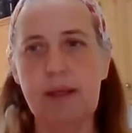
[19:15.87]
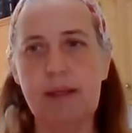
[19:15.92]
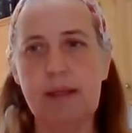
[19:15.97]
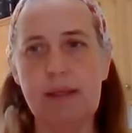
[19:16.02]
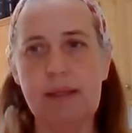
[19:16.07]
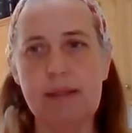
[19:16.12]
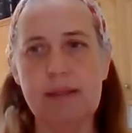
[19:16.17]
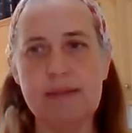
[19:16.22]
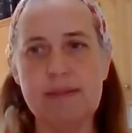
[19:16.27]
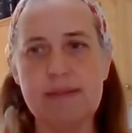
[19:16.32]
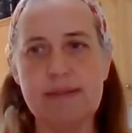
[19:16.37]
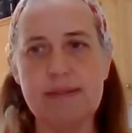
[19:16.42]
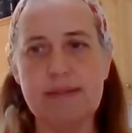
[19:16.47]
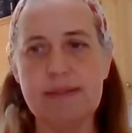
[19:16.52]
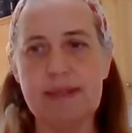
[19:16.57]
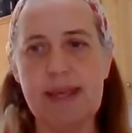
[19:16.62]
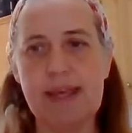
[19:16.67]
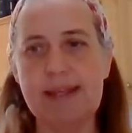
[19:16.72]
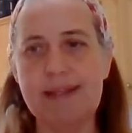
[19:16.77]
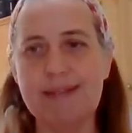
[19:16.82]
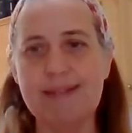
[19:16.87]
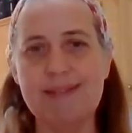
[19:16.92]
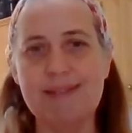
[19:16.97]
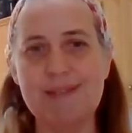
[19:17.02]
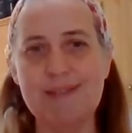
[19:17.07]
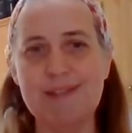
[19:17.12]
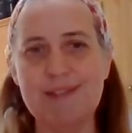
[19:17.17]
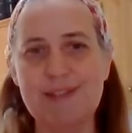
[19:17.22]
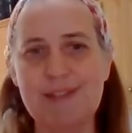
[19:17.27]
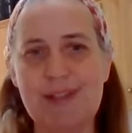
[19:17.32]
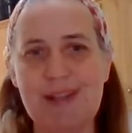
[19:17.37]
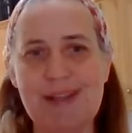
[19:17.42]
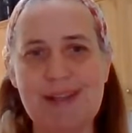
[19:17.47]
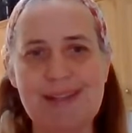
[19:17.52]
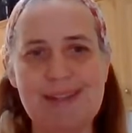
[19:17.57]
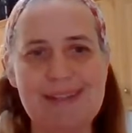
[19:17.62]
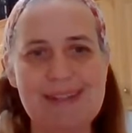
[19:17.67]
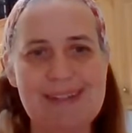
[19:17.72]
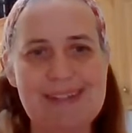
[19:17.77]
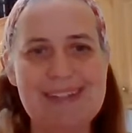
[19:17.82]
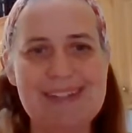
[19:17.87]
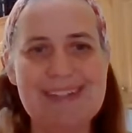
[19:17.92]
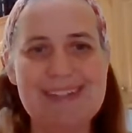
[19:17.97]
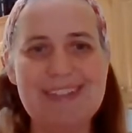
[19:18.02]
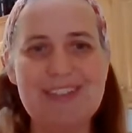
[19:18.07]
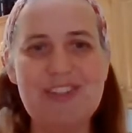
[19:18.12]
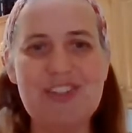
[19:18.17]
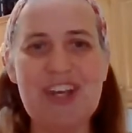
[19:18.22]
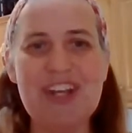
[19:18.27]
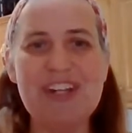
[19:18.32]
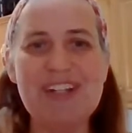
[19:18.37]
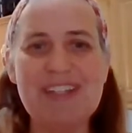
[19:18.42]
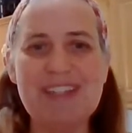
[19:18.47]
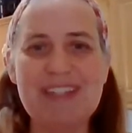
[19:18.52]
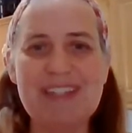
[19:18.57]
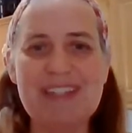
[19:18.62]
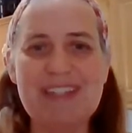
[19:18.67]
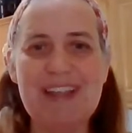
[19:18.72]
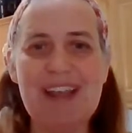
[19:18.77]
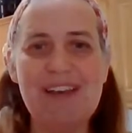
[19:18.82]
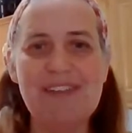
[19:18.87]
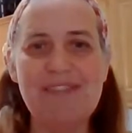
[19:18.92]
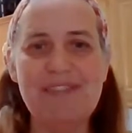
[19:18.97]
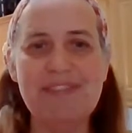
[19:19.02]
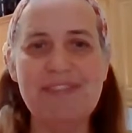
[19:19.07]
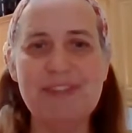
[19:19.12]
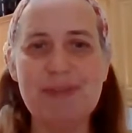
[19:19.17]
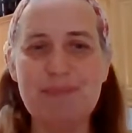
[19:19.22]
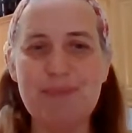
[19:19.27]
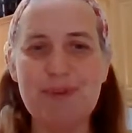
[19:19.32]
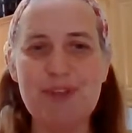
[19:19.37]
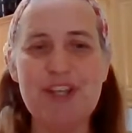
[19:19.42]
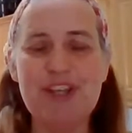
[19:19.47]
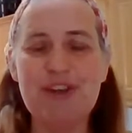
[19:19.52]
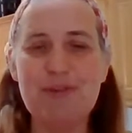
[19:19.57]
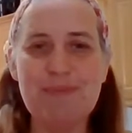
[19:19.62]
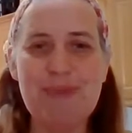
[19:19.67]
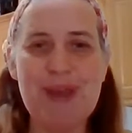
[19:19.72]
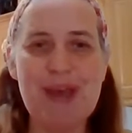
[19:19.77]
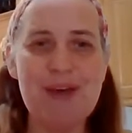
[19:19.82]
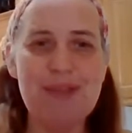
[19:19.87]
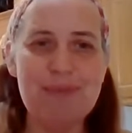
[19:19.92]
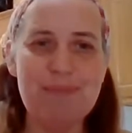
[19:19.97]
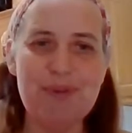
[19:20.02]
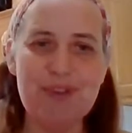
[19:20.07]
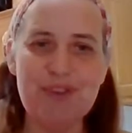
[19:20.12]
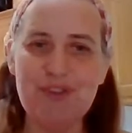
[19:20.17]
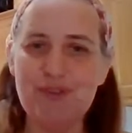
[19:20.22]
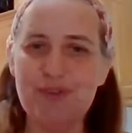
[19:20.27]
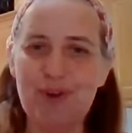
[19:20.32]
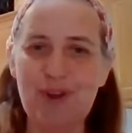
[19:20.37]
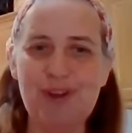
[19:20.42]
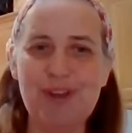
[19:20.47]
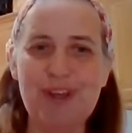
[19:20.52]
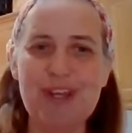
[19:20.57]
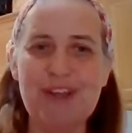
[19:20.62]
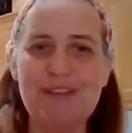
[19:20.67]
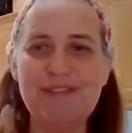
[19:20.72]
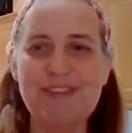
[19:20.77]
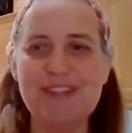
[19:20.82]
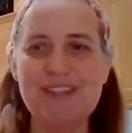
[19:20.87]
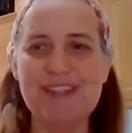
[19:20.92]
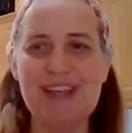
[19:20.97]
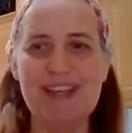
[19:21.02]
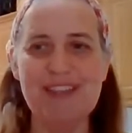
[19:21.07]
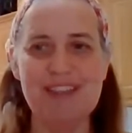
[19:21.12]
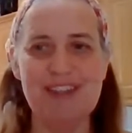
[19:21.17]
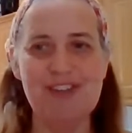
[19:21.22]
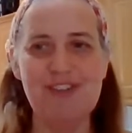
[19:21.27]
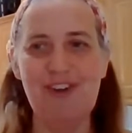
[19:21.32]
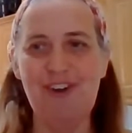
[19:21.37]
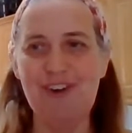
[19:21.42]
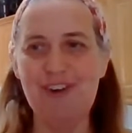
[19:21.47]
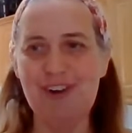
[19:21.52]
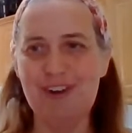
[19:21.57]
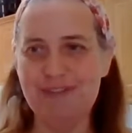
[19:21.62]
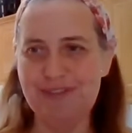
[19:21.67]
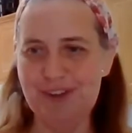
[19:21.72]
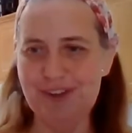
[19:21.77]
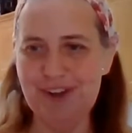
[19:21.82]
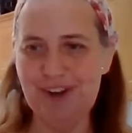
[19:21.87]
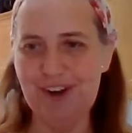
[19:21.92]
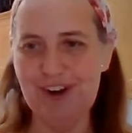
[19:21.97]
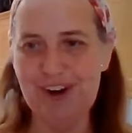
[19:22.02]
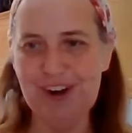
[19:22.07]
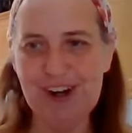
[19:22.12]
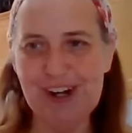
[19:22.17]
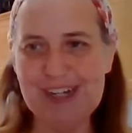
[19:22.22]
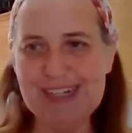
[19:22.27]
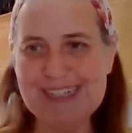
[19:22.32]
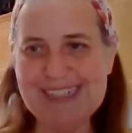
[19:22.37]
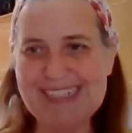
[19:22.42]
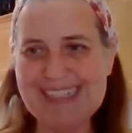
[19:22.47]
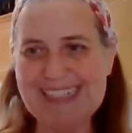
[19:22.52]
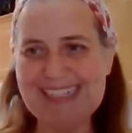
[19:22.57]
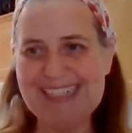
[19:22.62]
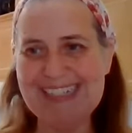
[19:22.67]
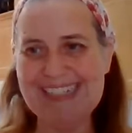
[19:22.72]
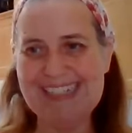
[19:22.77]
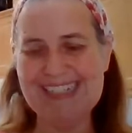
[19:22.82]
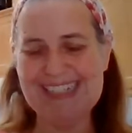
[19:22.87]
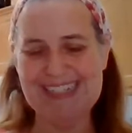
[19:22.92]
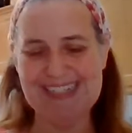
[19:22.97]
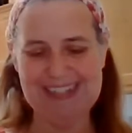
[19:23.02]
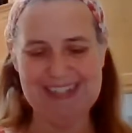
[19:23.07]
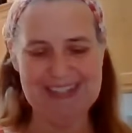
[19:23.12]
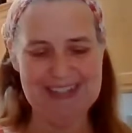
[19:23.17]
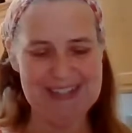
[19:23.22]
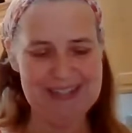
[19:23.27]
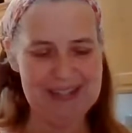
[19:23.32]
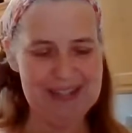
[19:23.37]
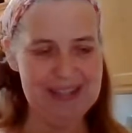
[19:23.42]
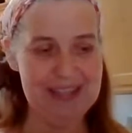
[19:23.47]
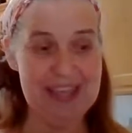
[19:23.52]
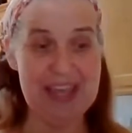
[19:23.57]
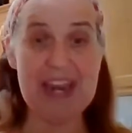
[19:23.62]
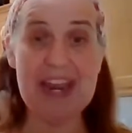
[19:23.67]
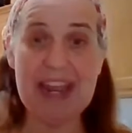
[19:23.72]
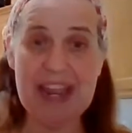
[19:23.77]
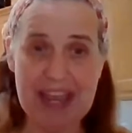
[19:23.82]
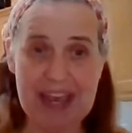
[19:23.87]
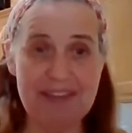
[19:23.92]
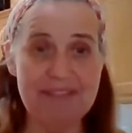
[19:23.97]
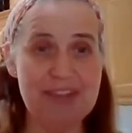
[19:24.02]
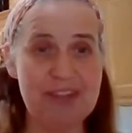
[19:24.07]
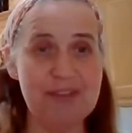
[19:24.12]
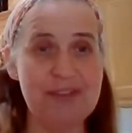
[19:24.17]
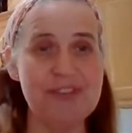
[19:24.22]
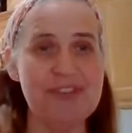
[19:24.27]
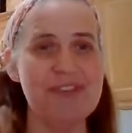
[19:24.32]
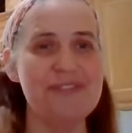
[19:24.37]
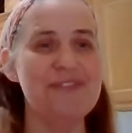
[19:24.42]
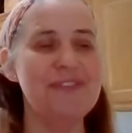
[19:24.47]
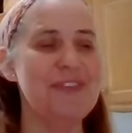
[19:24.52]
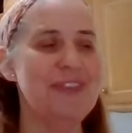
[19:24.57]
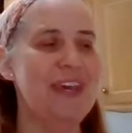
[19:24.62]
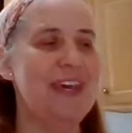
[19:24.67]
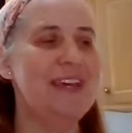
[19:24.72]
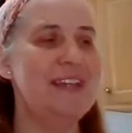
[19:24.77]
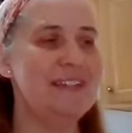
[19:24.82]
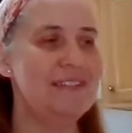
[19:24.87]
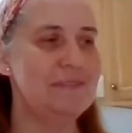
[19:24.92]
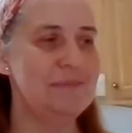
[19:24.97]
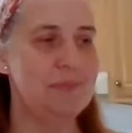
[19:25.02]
It's still gentle enough to put in your mouth, but strong enough to take the tar off your car. And I have used it for that.